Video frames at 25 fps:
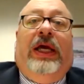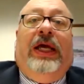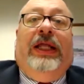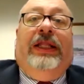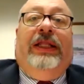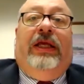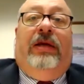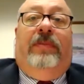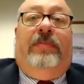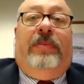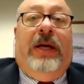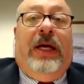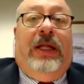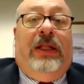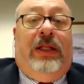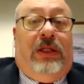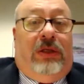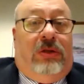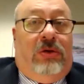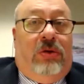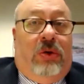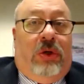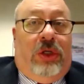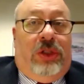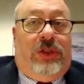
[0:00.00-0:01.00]
And the appellate
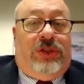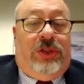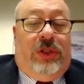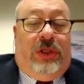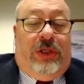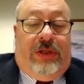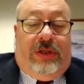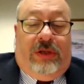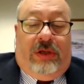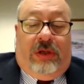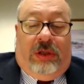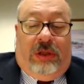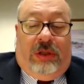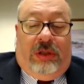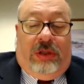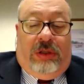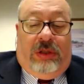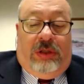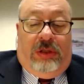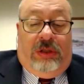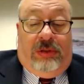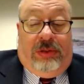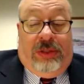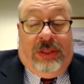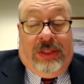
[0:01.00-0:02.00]
courts are,
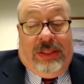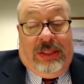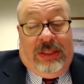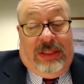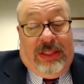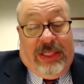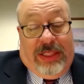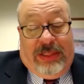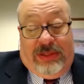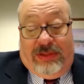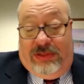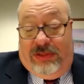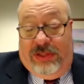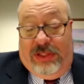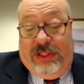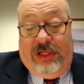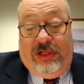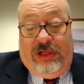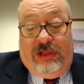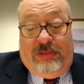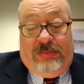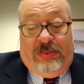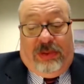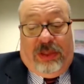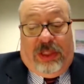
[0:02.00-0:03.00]
in the next
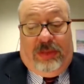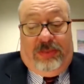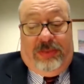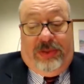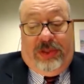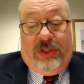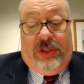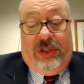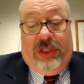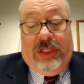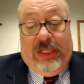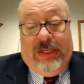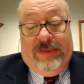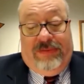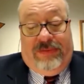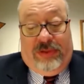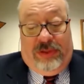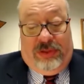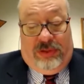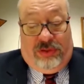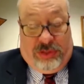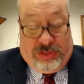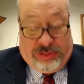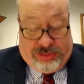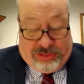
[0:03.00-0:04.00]
year, probably going to have to
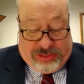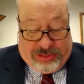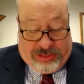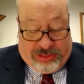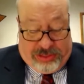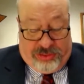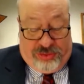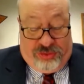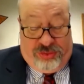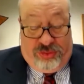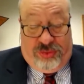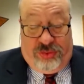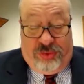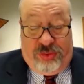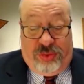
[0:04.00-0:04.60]
address that issue.